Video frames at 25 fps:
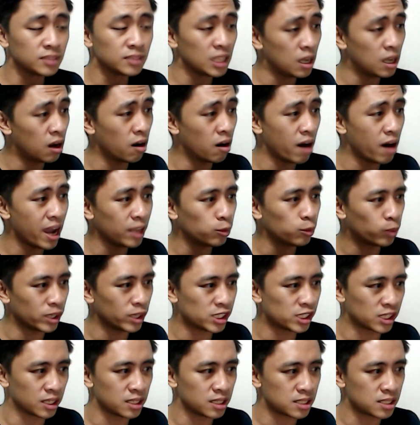Alright,
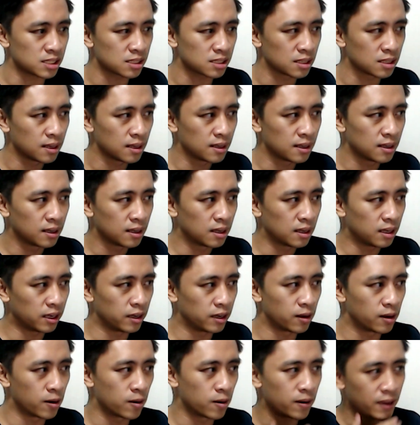which is, you
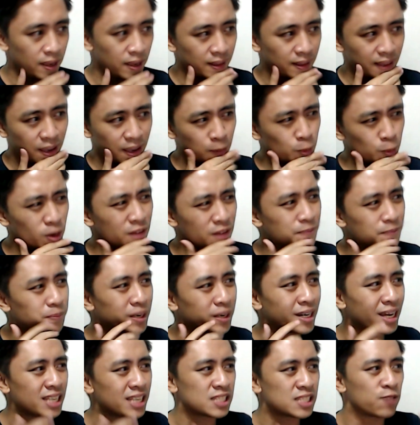know, it would have been
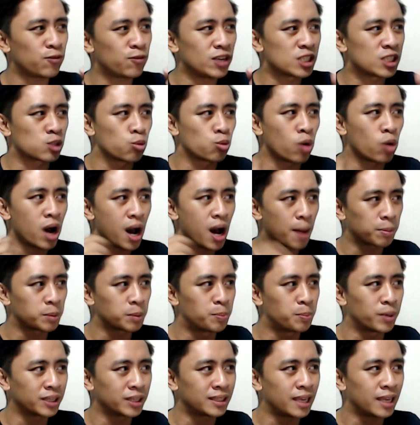nice if he swapped,
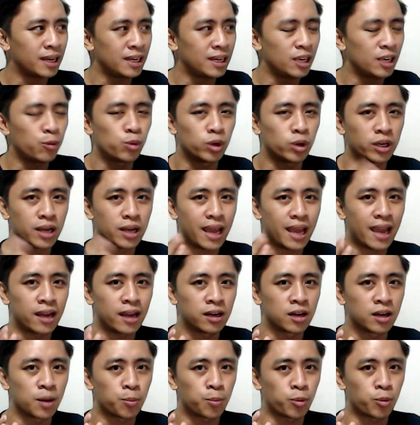but then he would
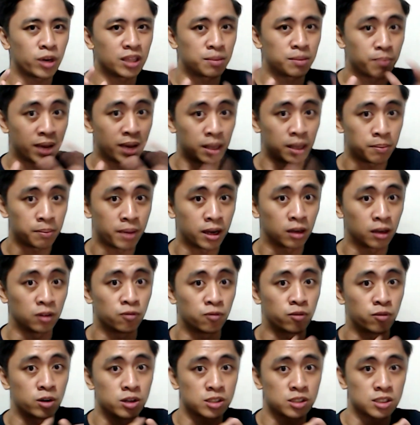end up with Melmetal
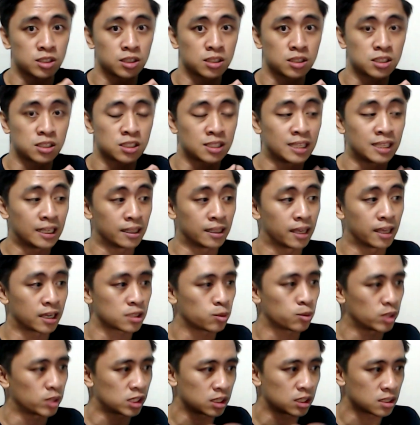versus Steelix,
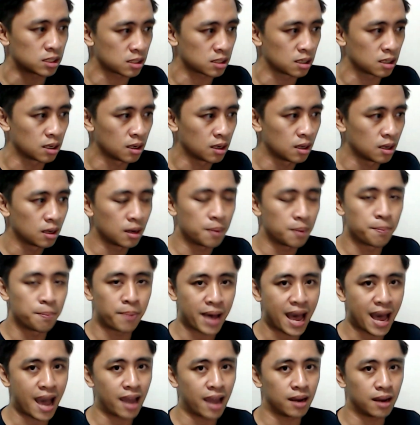which is
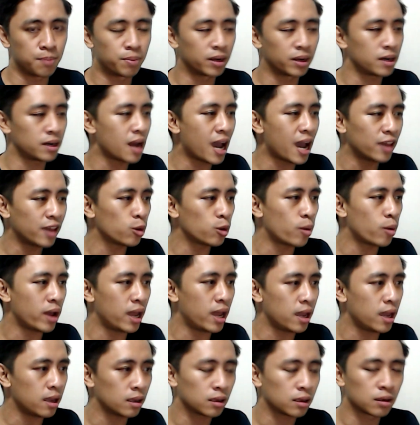bad. But either
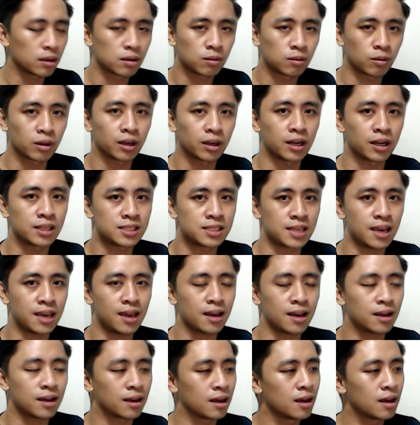way, we're gonna
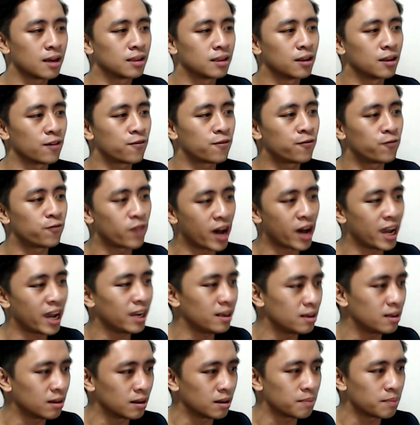take the
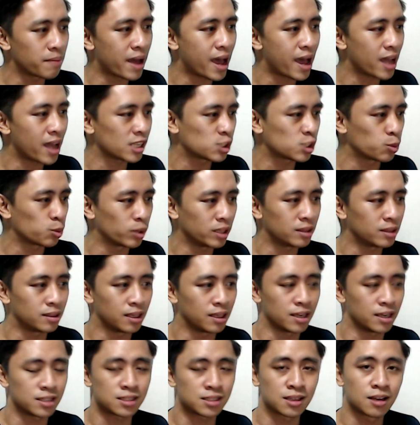final match with
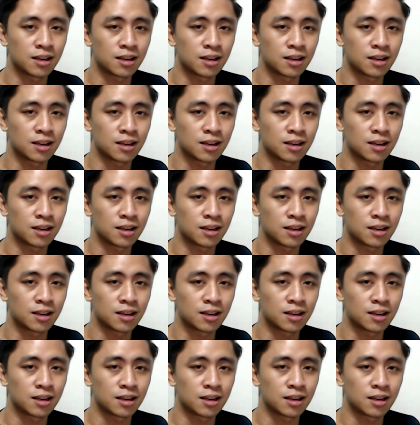this